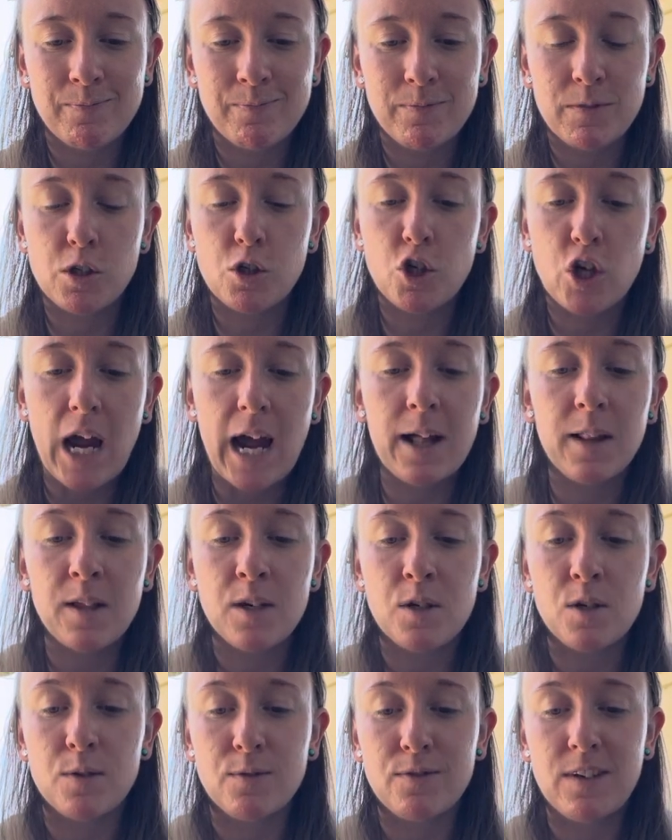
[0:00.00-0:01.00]
the
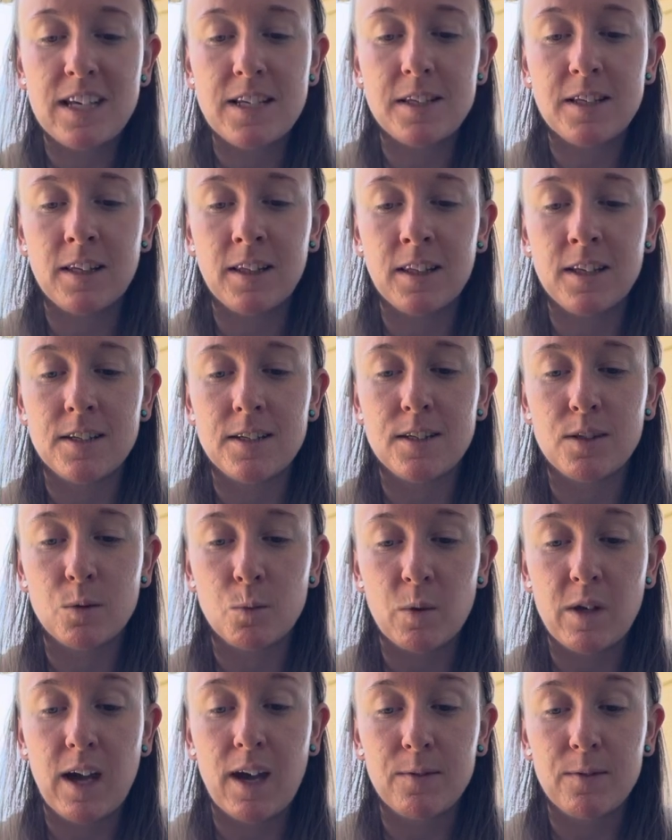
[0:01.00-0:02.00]
challenge of facing this is
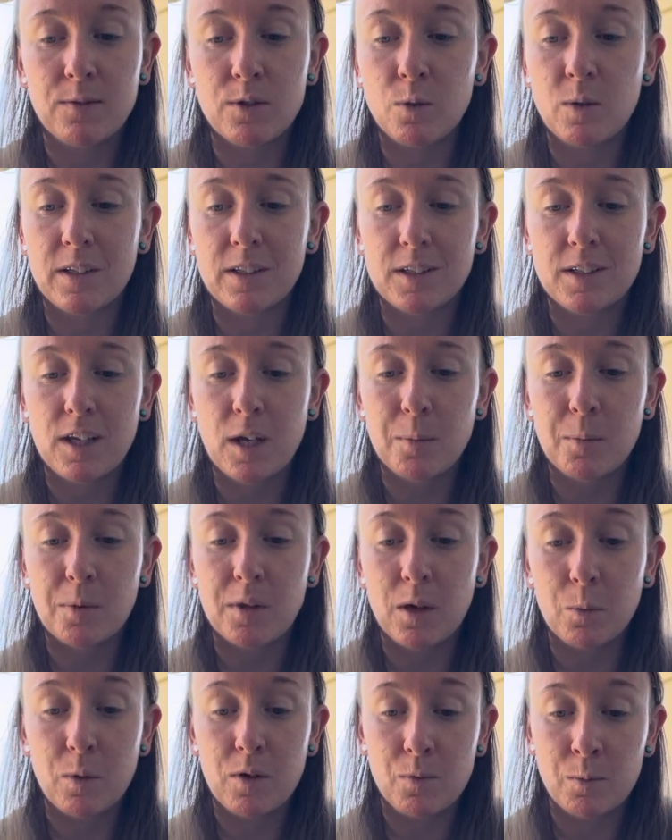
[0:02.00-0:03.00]
we have to accept
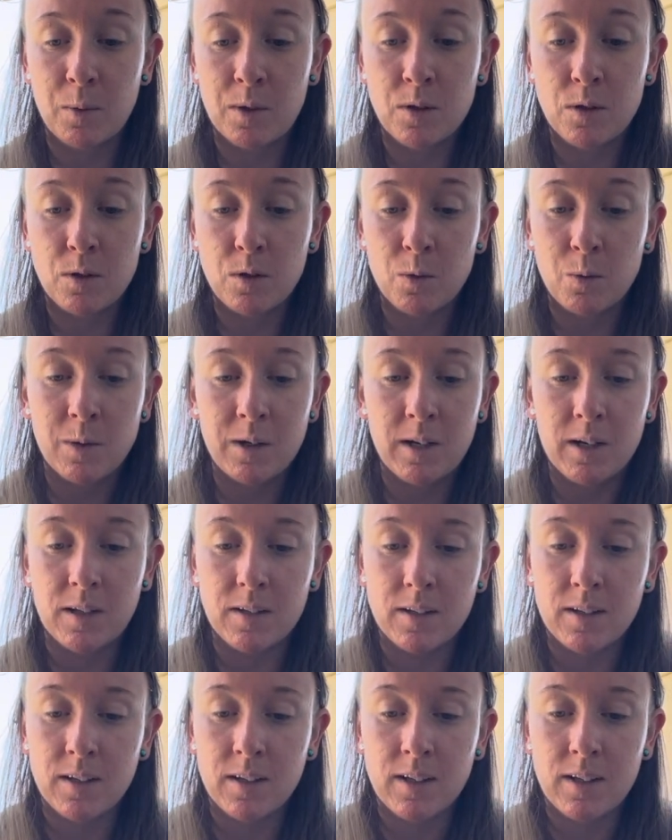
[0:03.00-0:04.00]
that we've been doing it
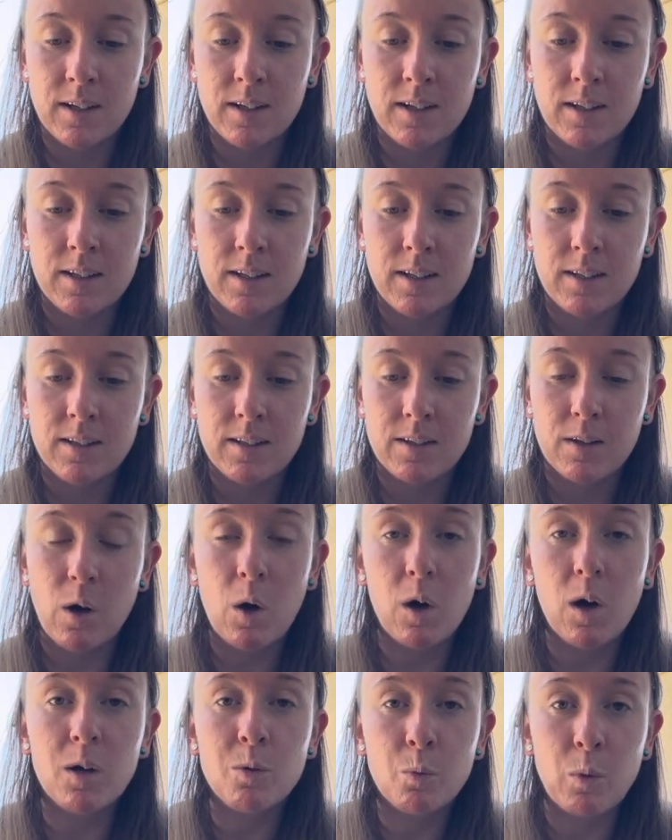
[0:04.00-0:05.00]
the
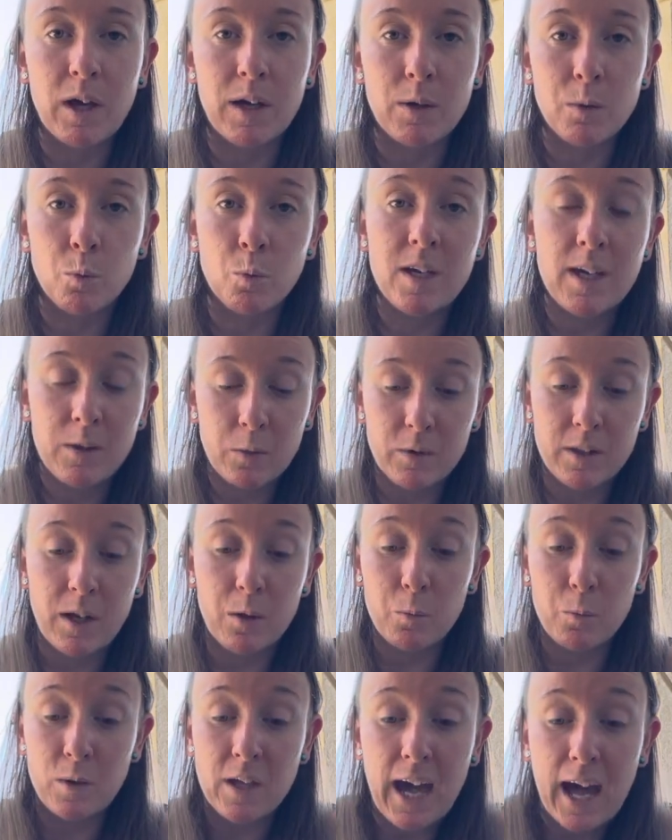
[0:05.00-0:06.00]
hard way. We
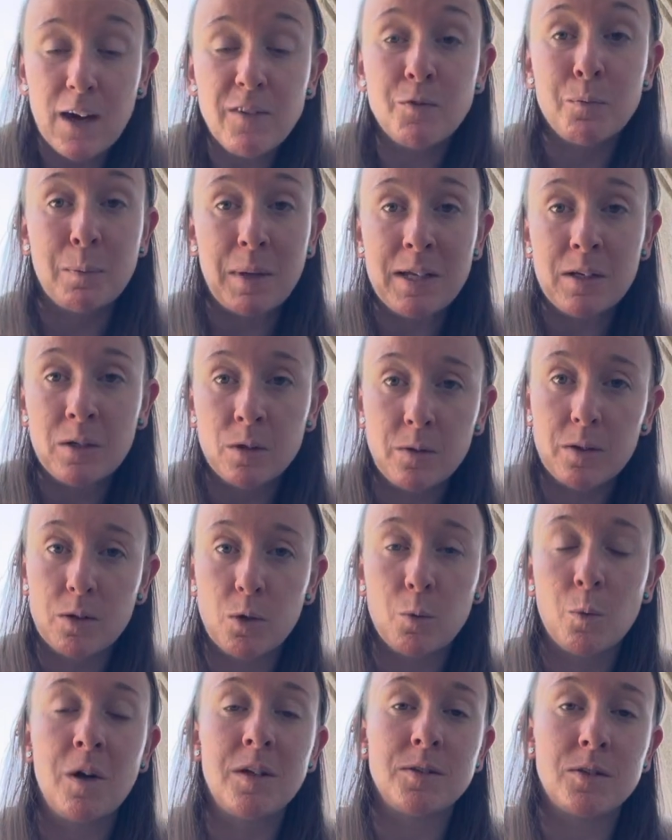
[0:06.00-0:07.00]
that we have been
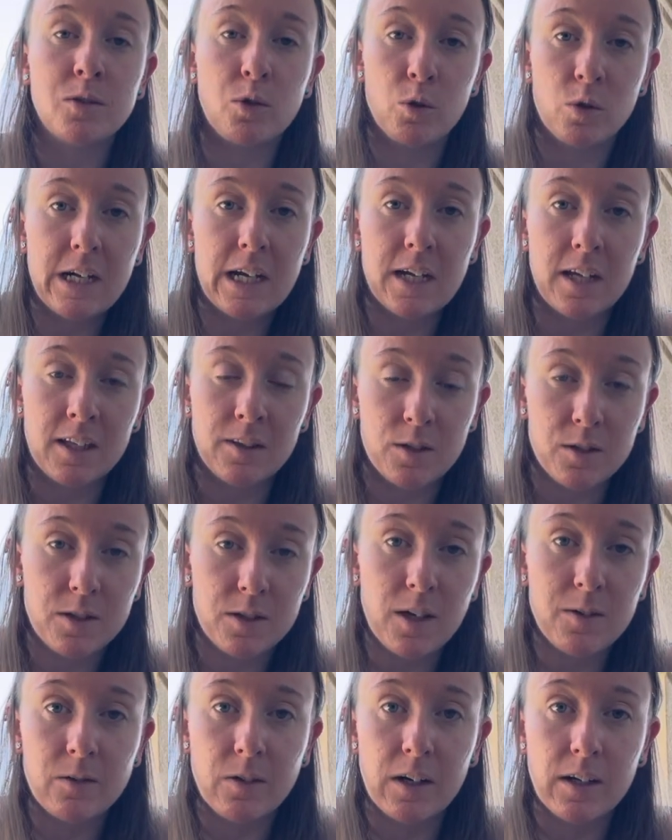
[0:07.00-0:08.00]
the ones creating the
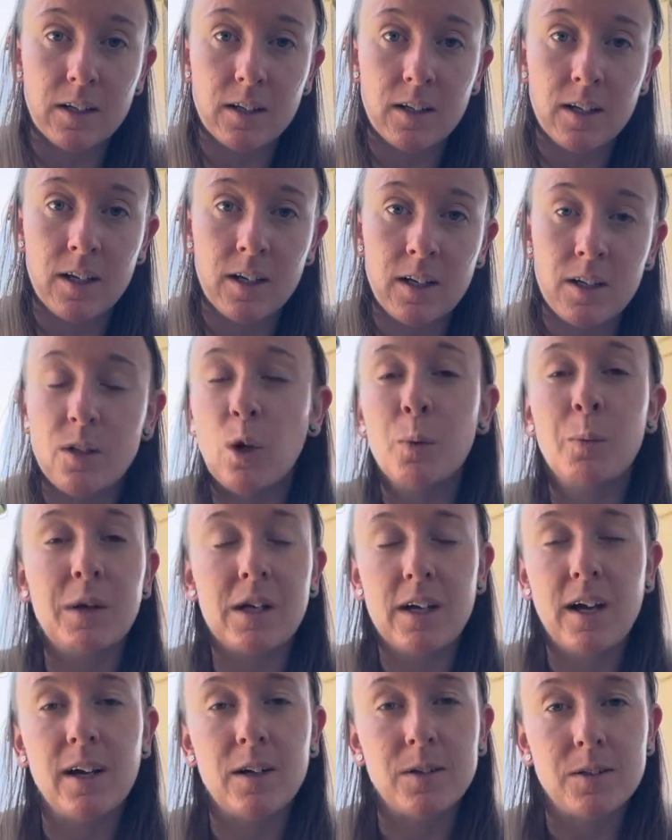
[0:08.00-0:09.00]
suffering.
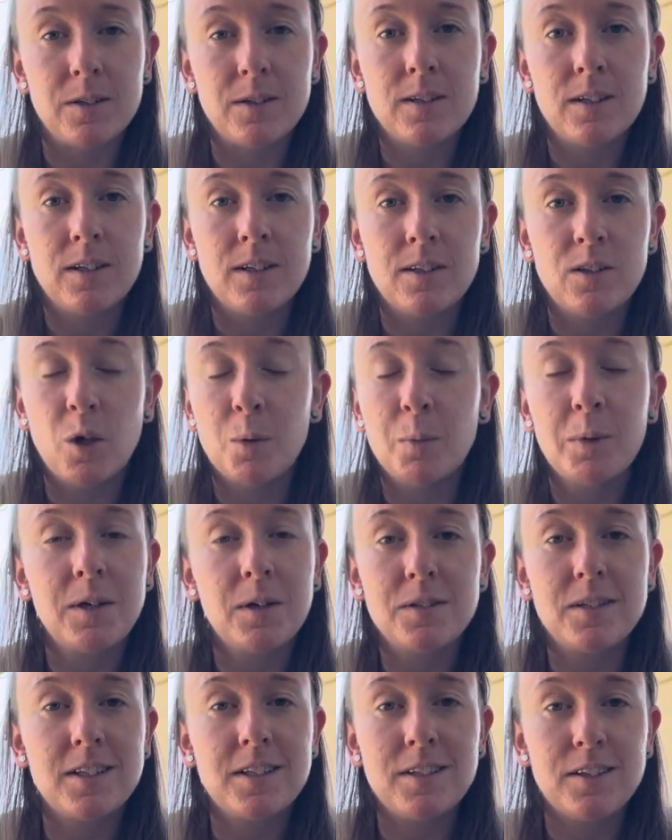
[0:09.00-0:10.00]
Nobody else. Nobody
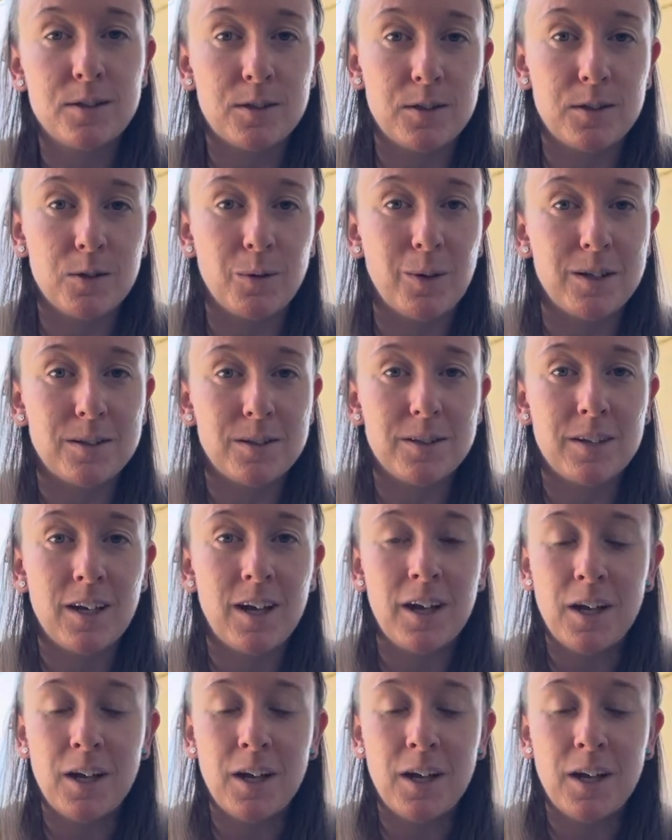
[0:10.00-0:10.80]
else did this to us.